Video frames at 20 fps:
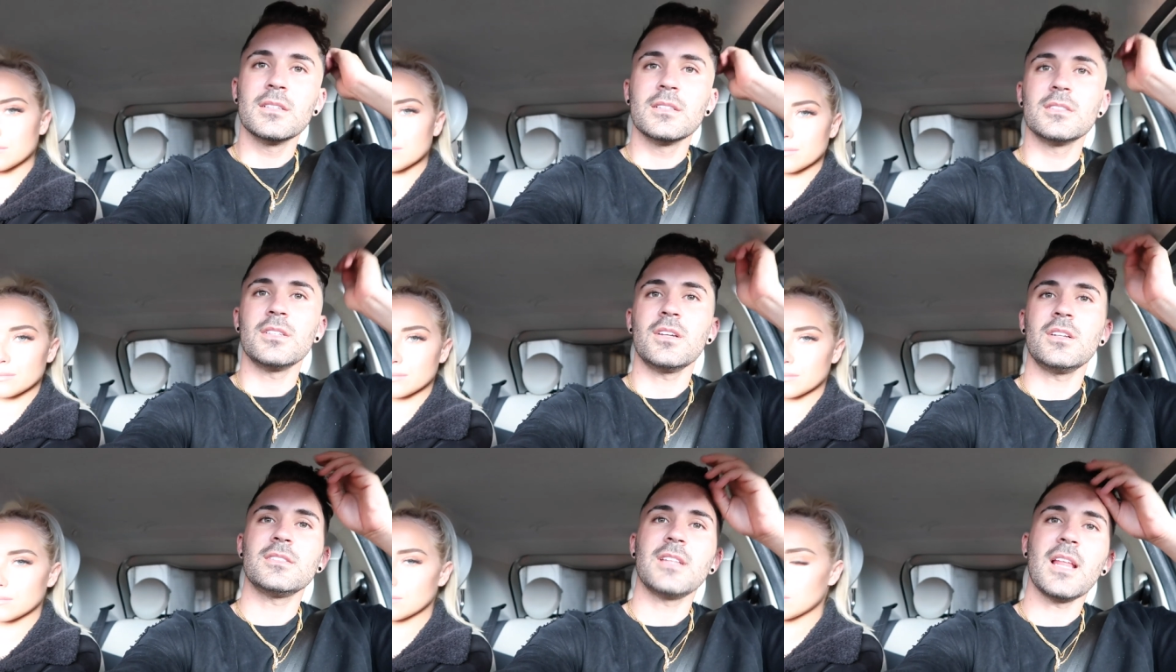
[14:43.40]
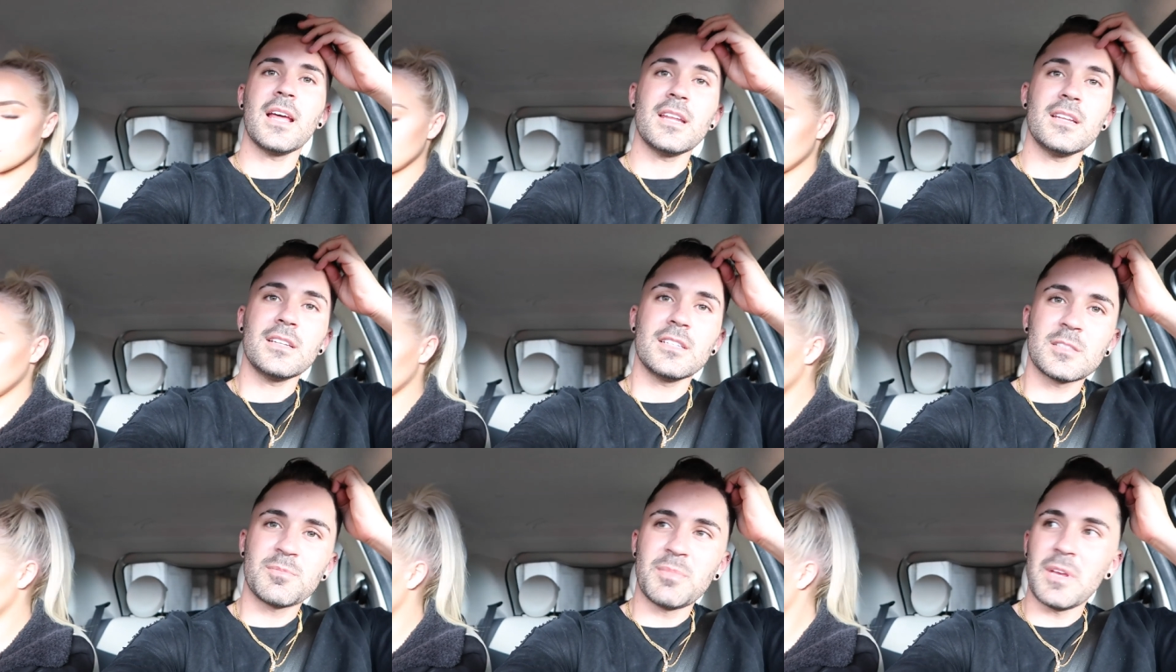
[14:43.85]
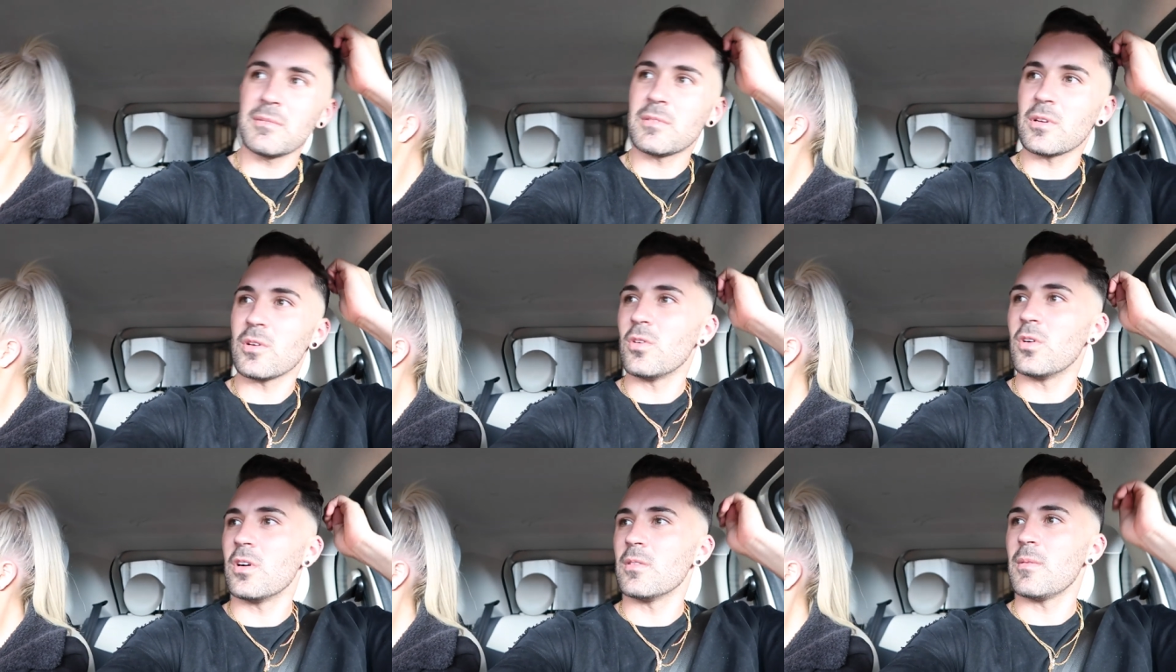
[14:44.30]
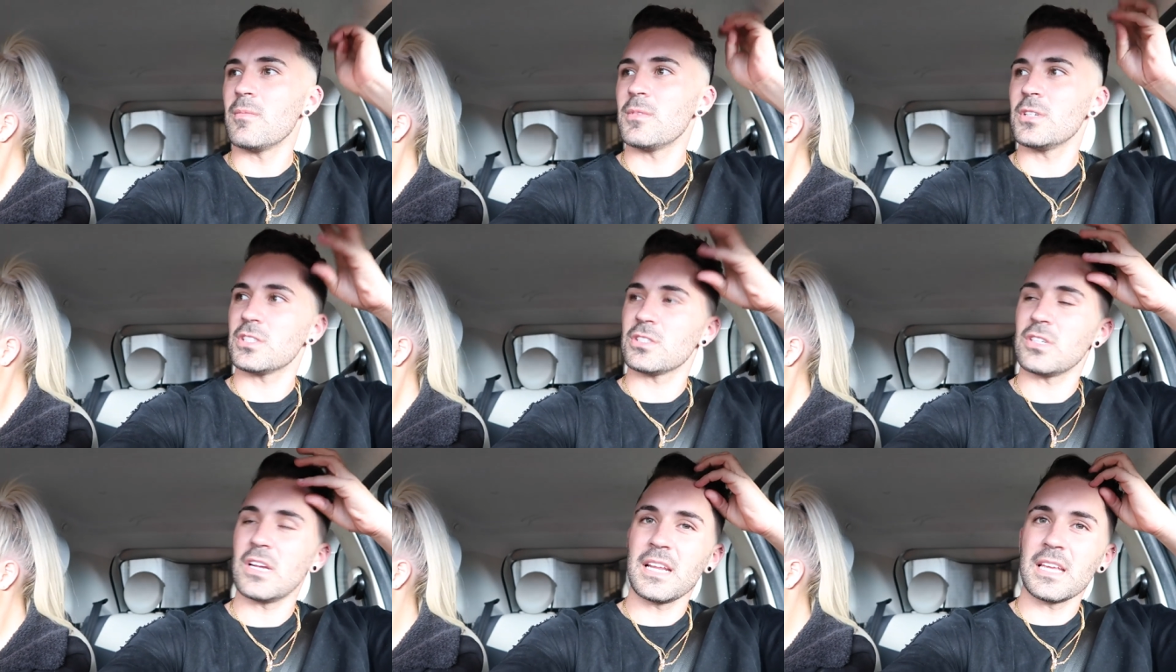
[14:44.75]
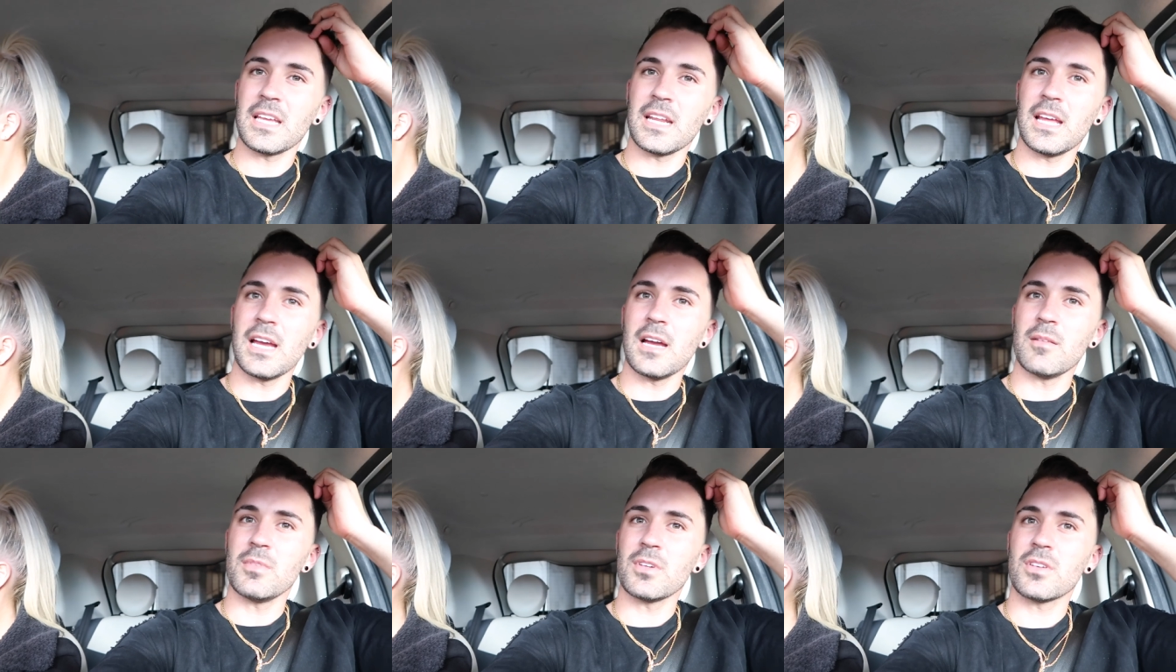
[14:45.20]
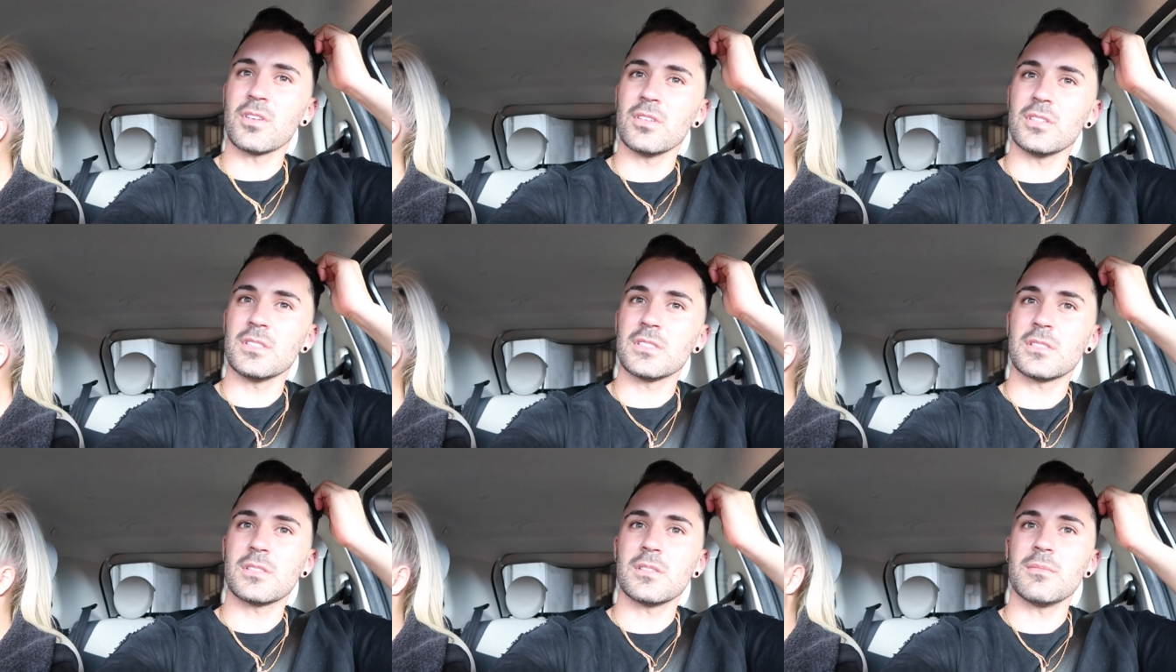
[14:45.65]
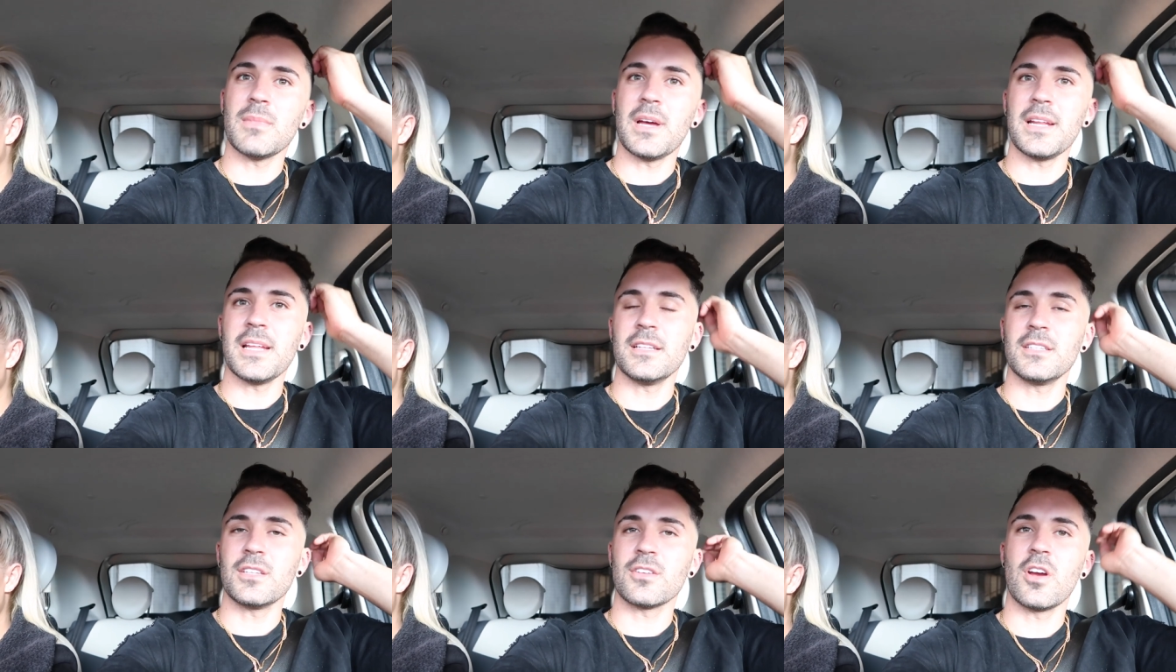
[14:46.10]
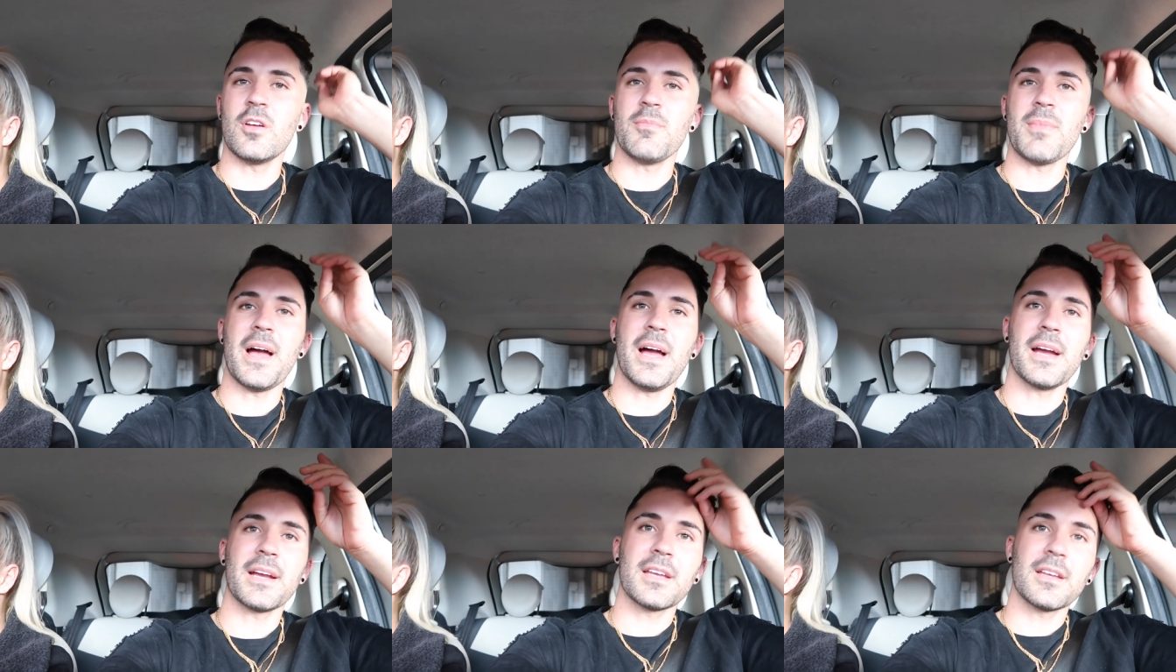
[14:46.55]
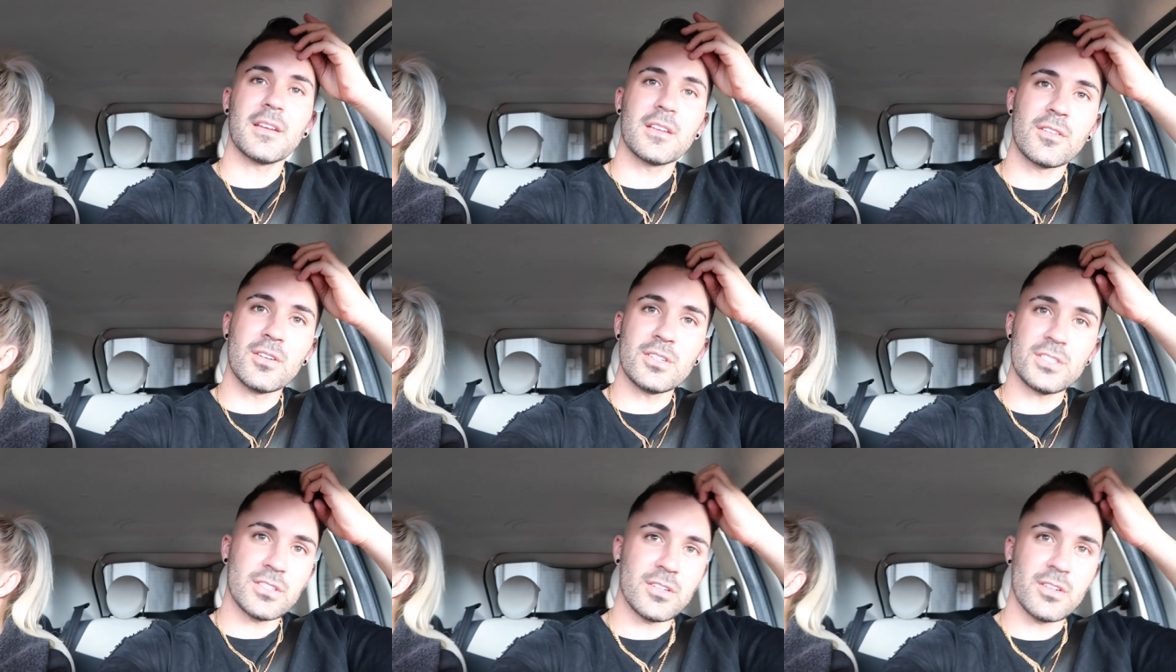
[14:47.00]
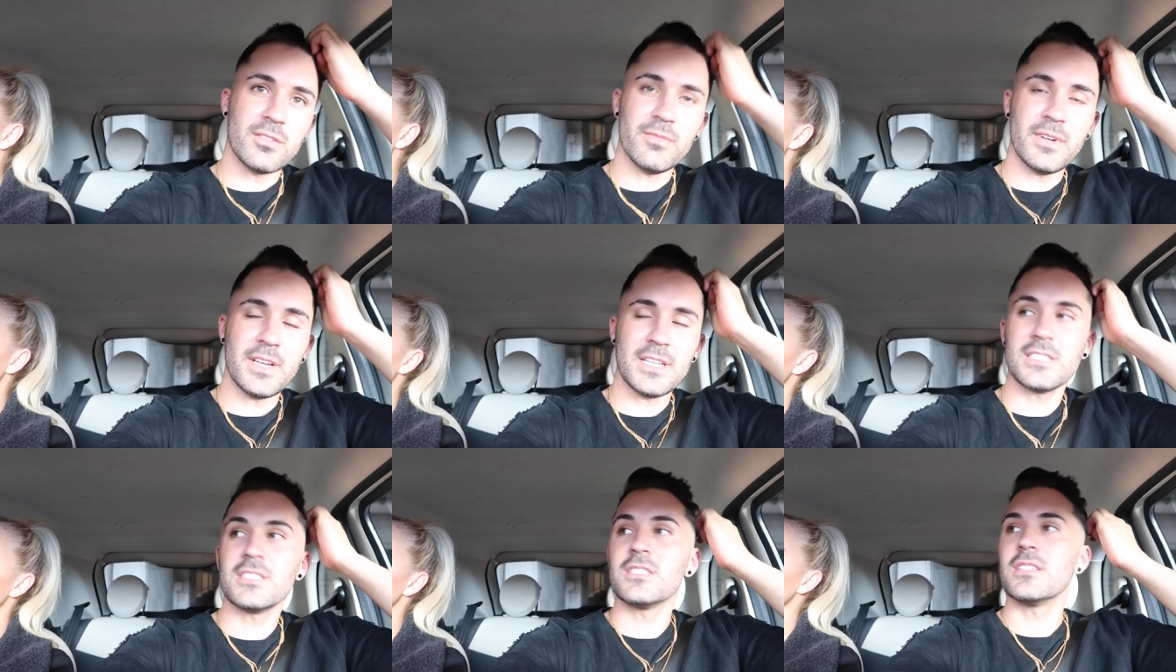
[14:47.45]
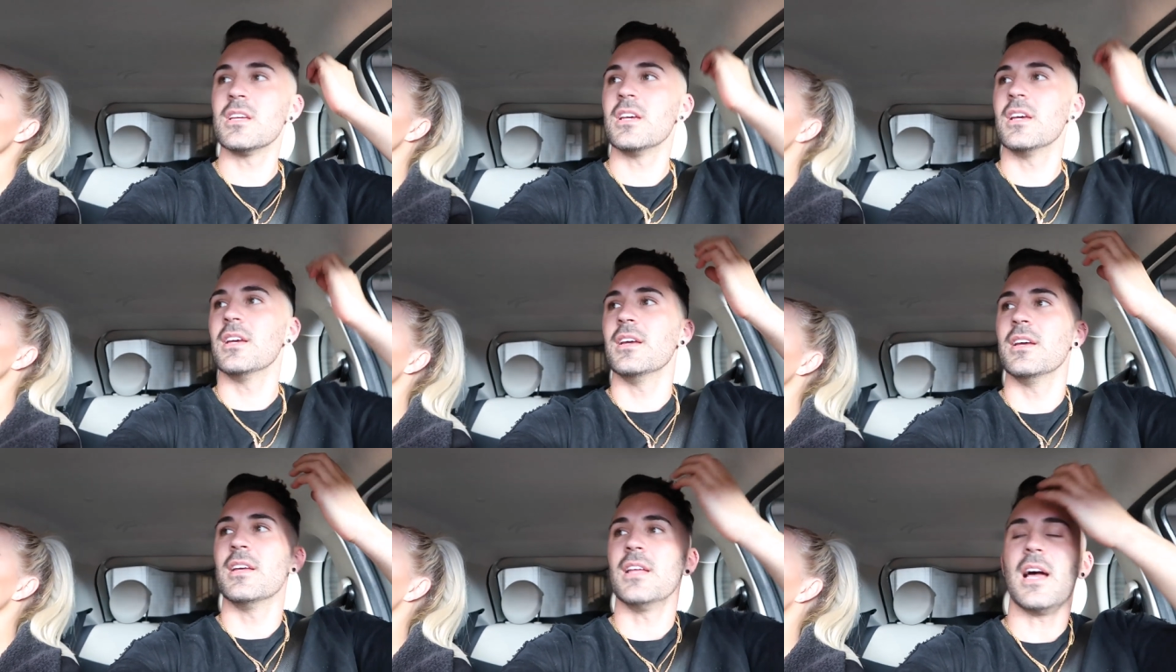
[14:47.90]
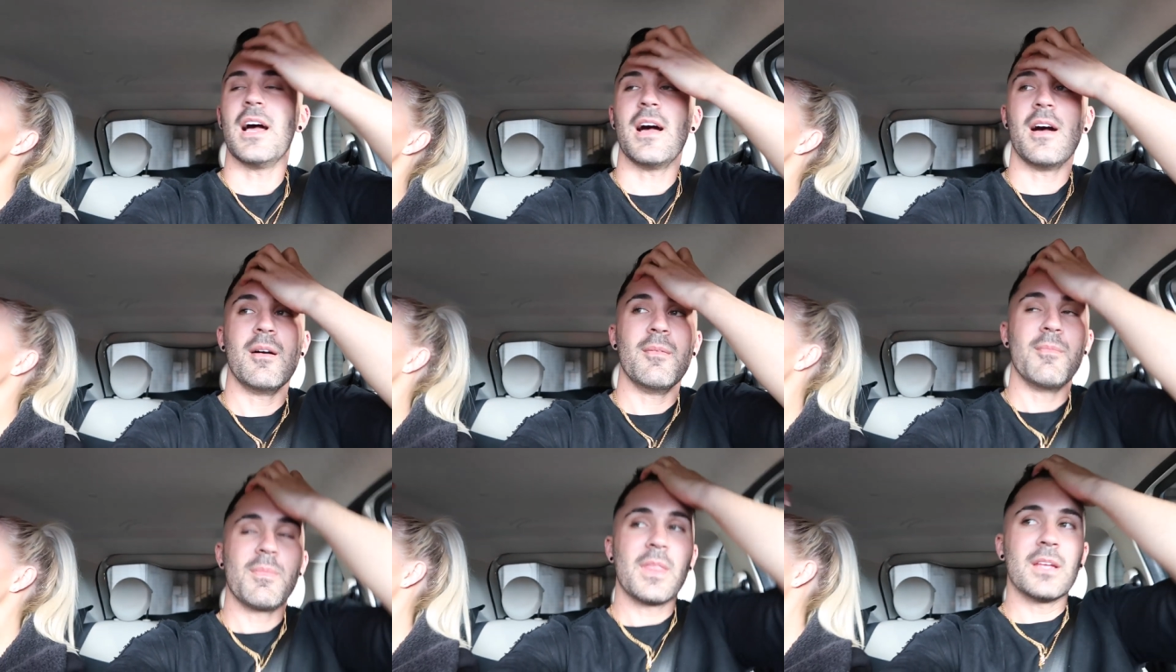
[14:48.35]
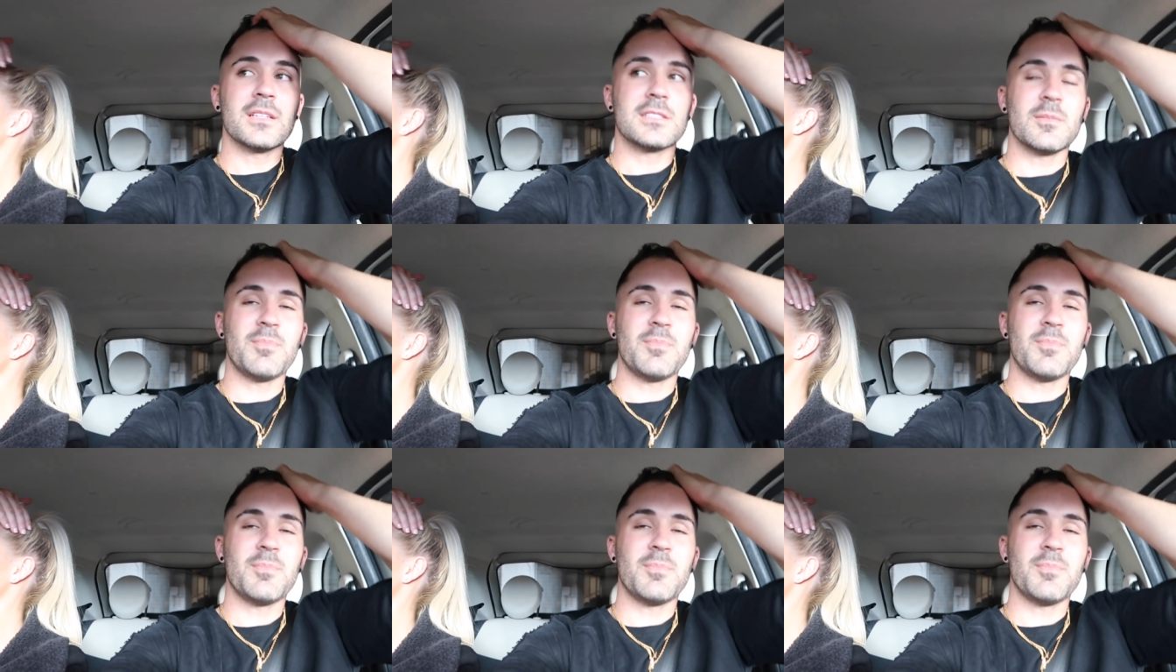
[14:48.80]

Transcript: So this lady just beeped a horn and we are just trying to get out because Madi had to go back because she couldn't reach um,